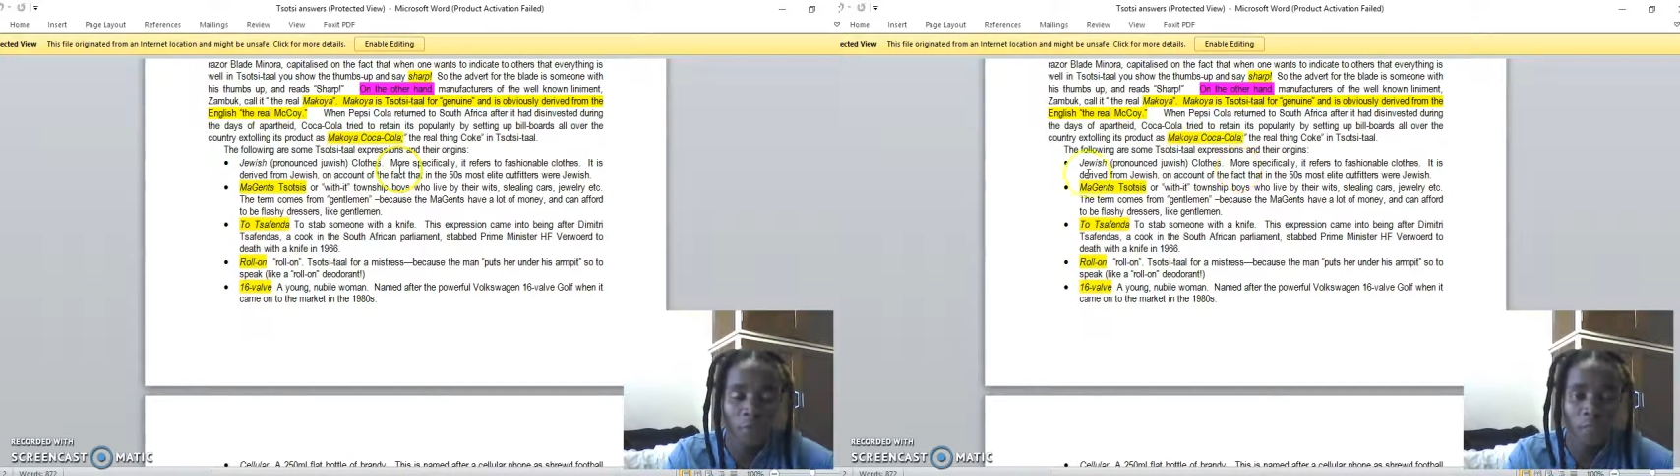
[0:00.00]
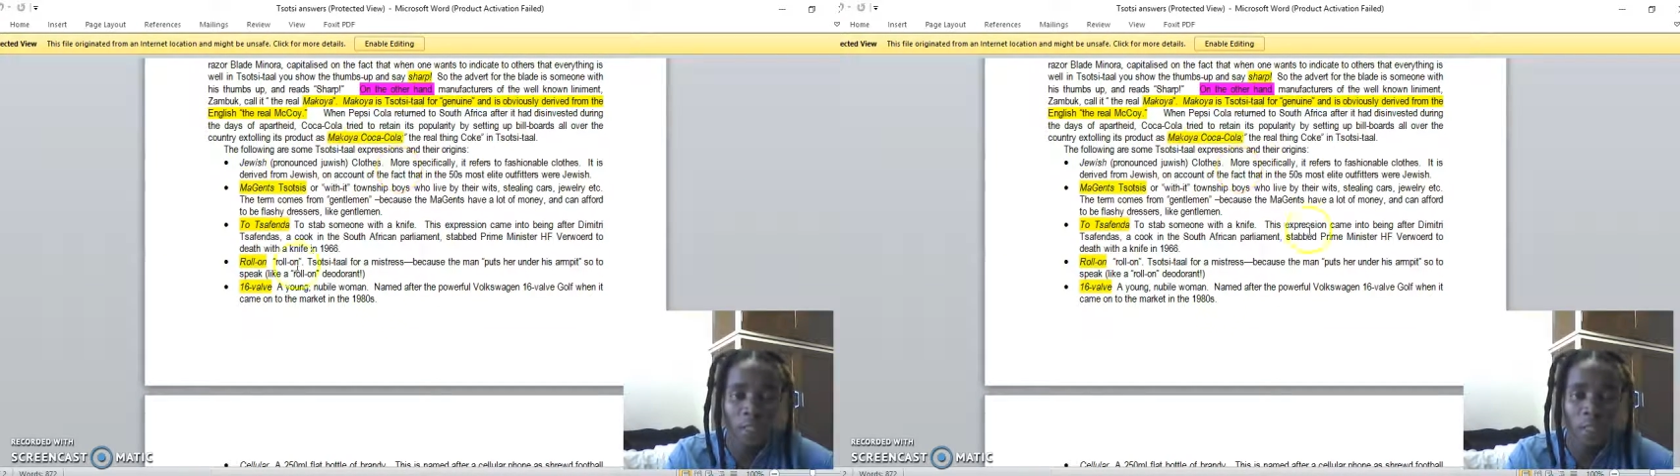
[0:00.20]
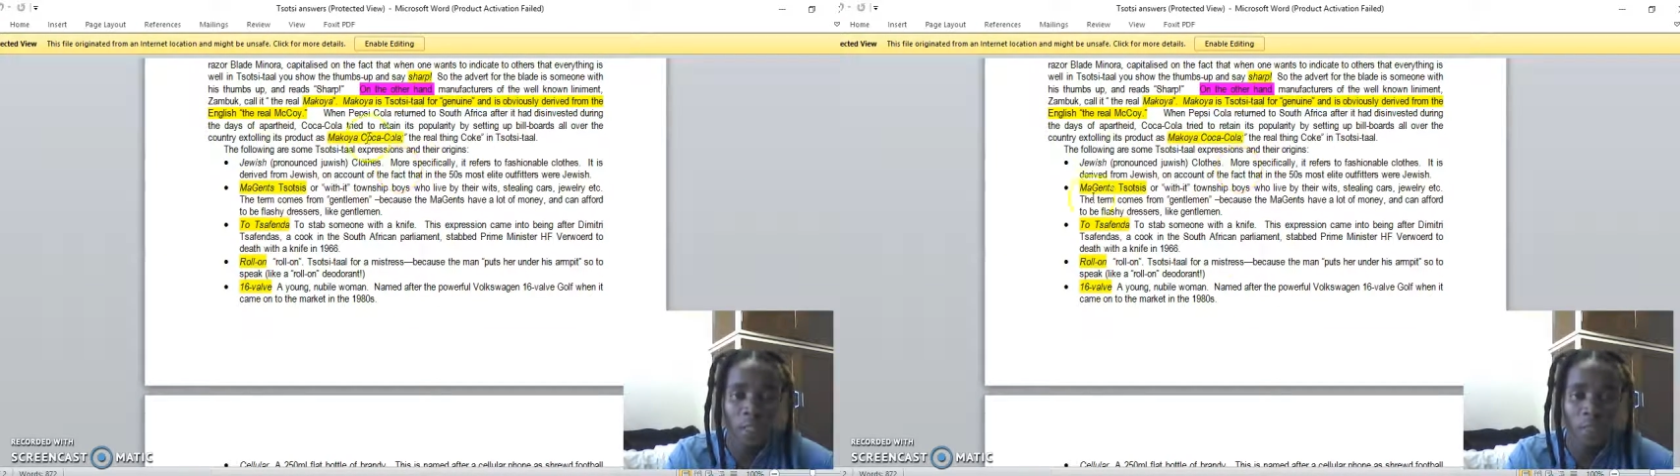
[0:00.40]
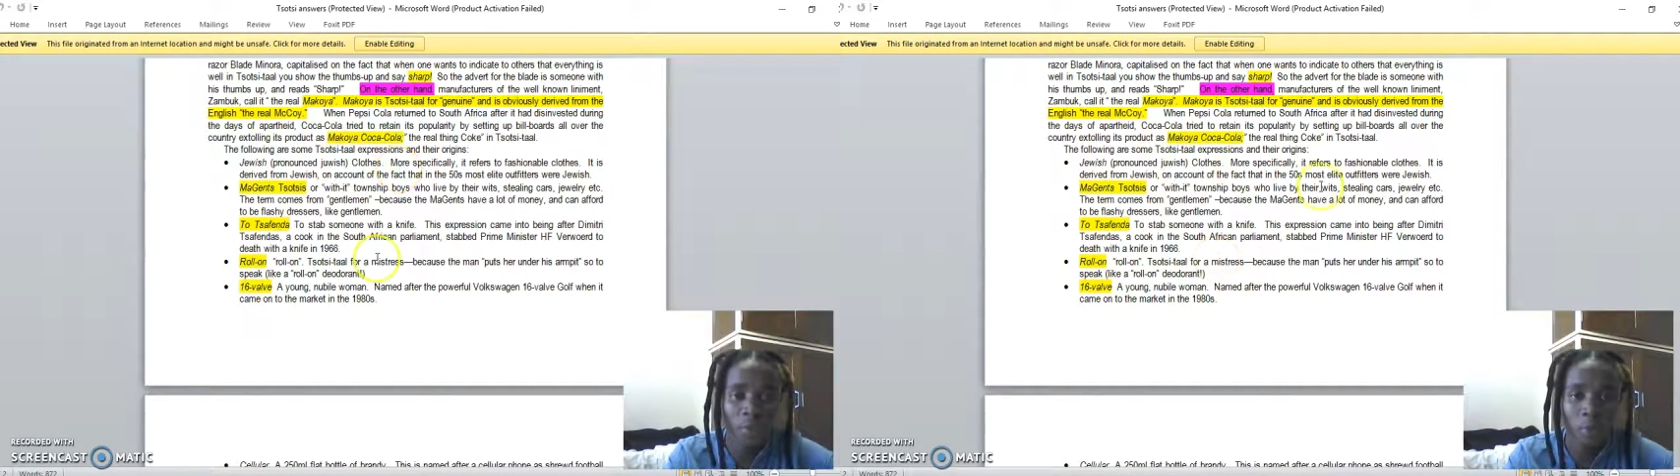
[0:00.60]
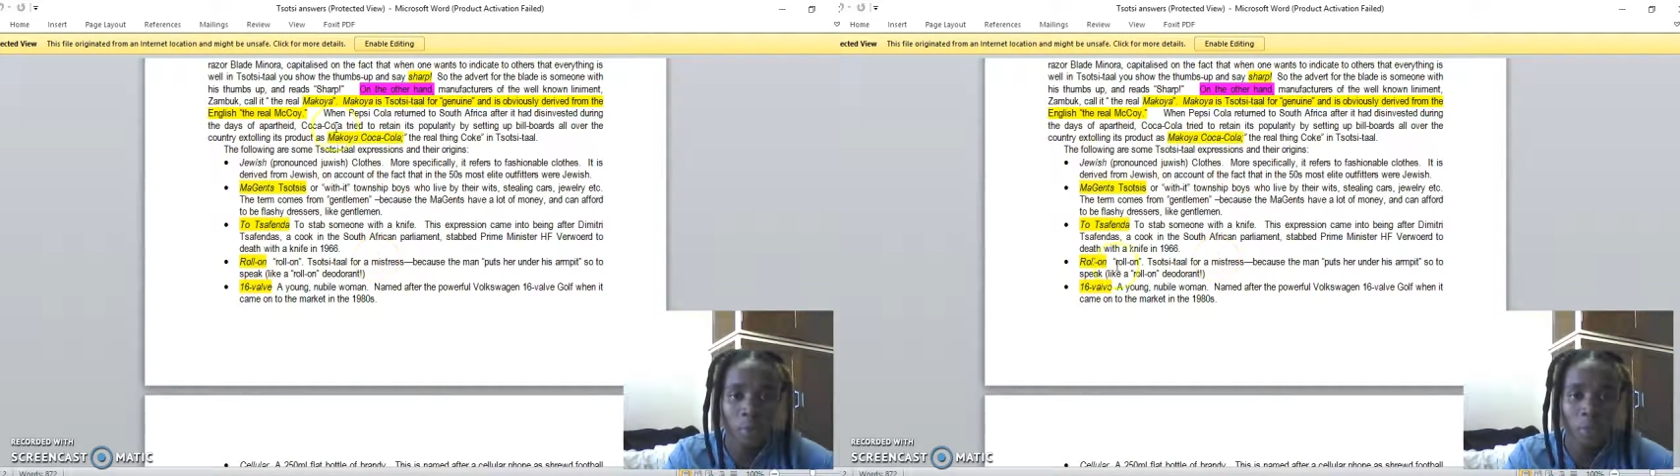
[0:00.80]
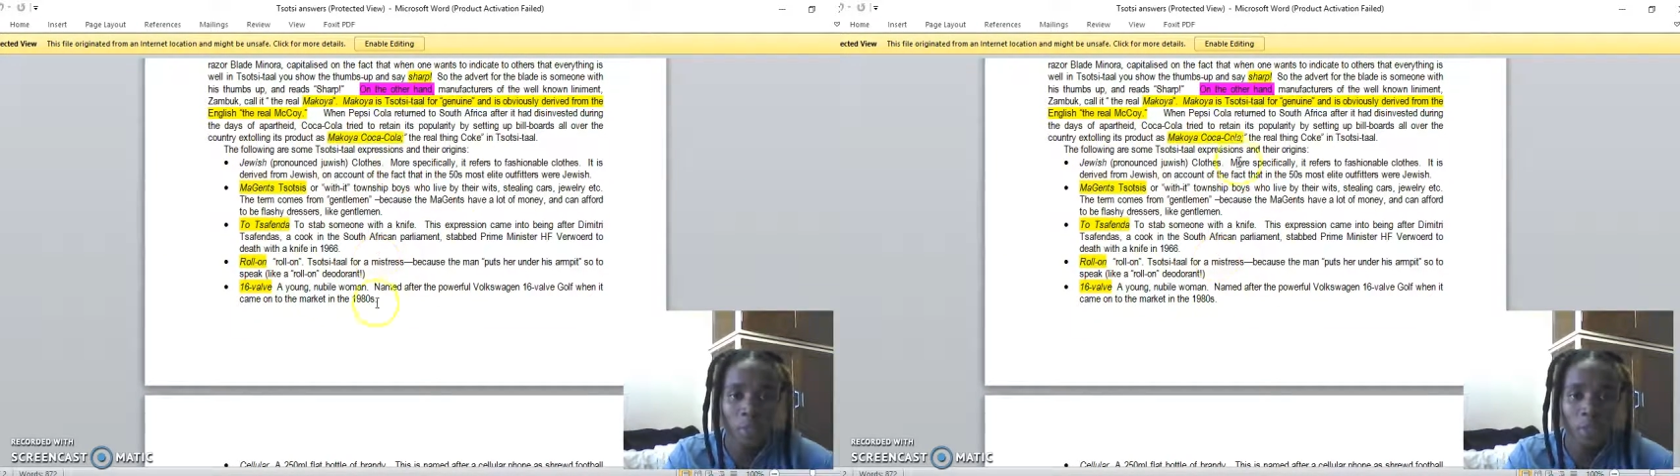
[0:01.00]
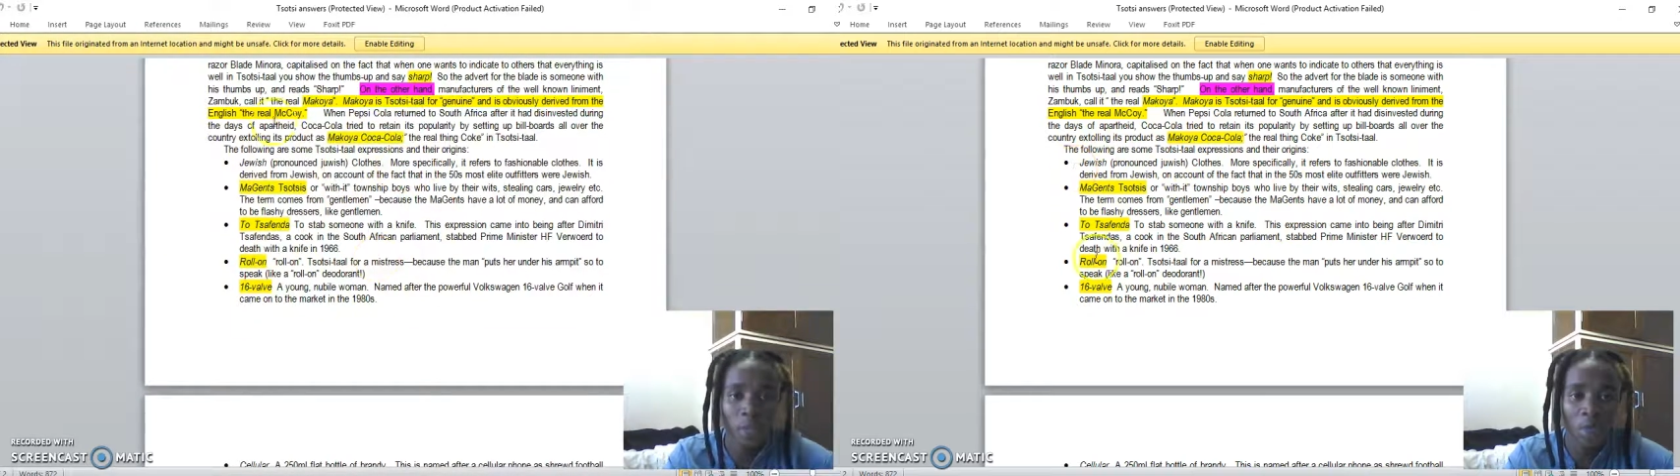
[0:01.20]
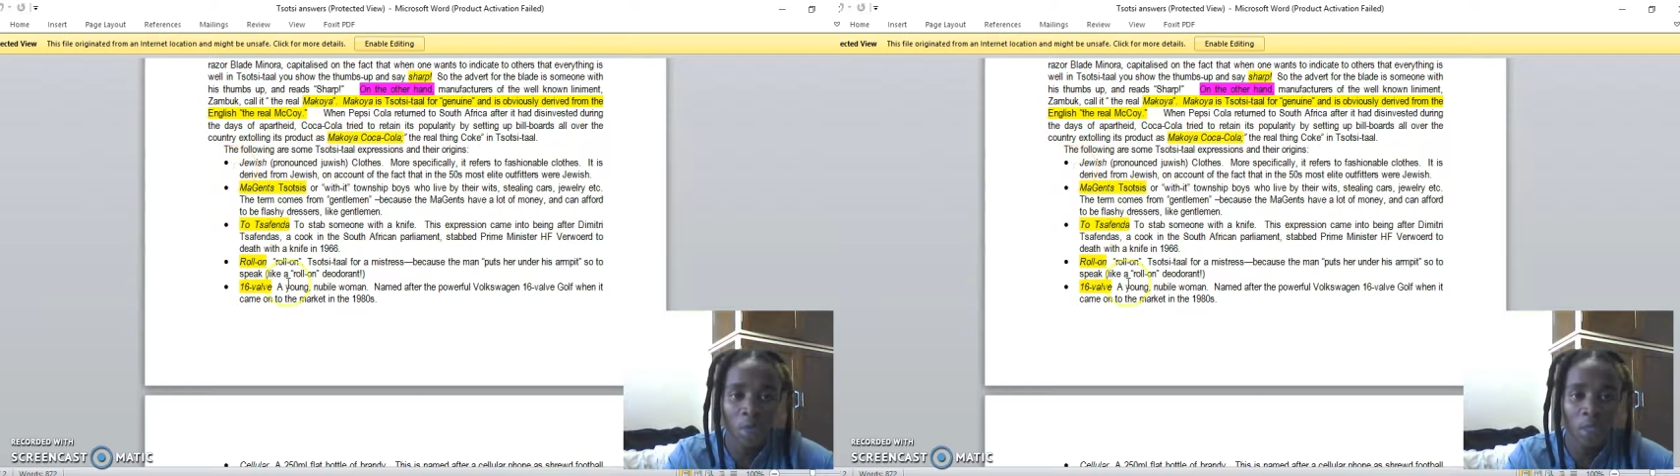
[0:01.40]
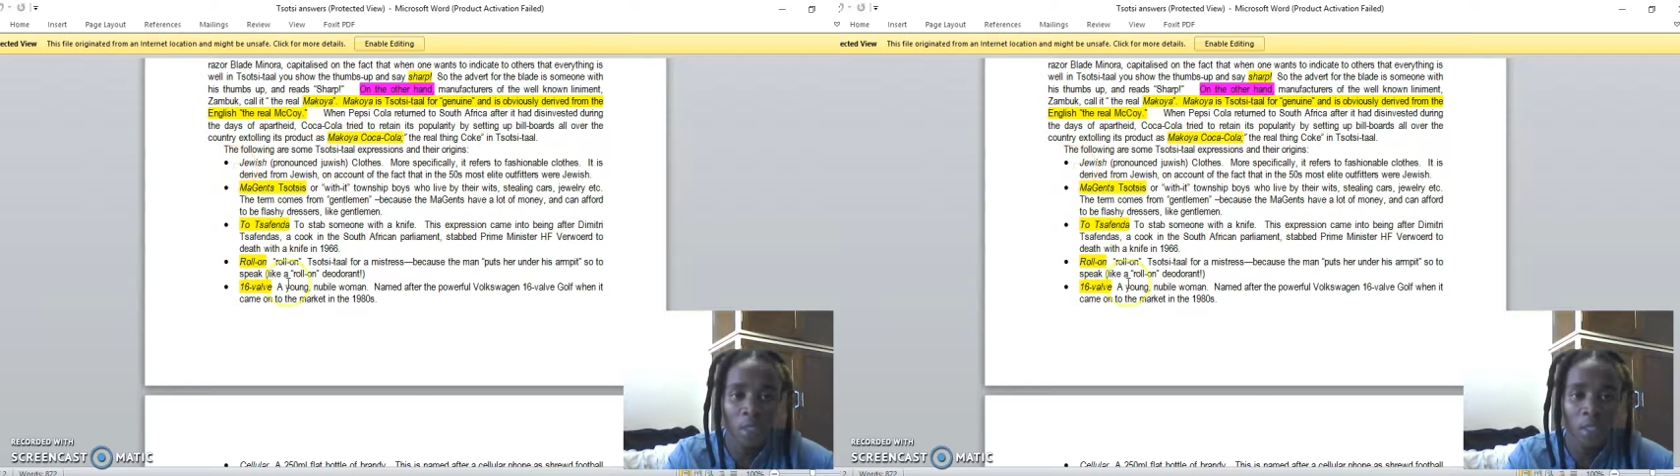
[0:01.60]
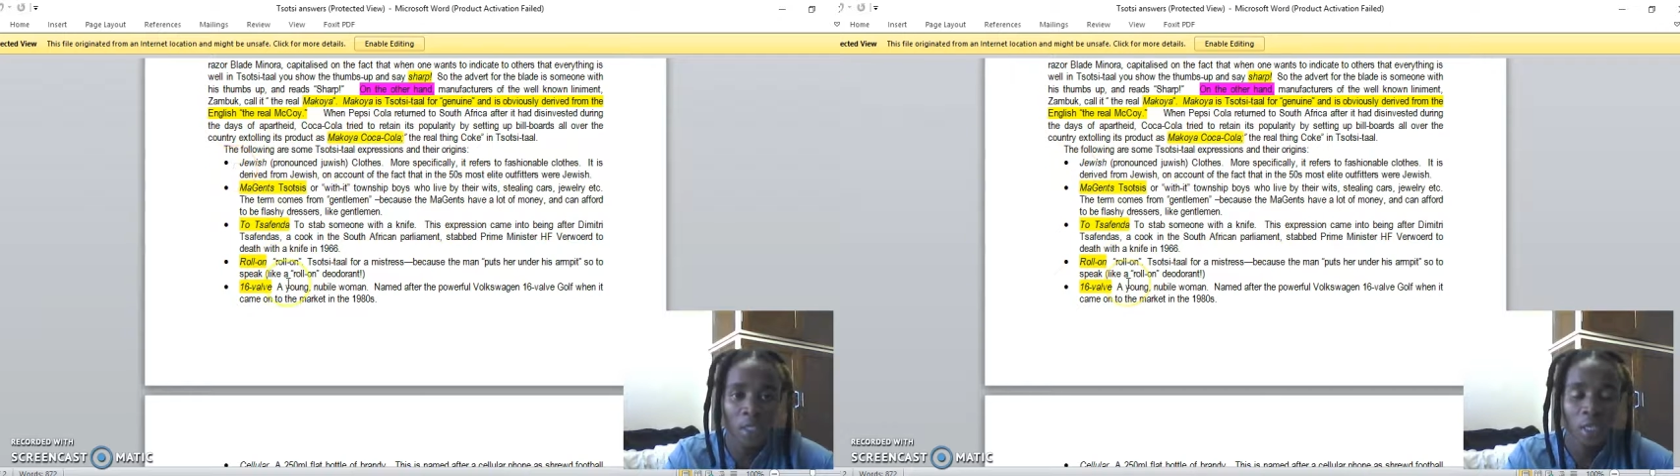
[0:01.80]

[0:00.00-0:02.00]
further example of the language.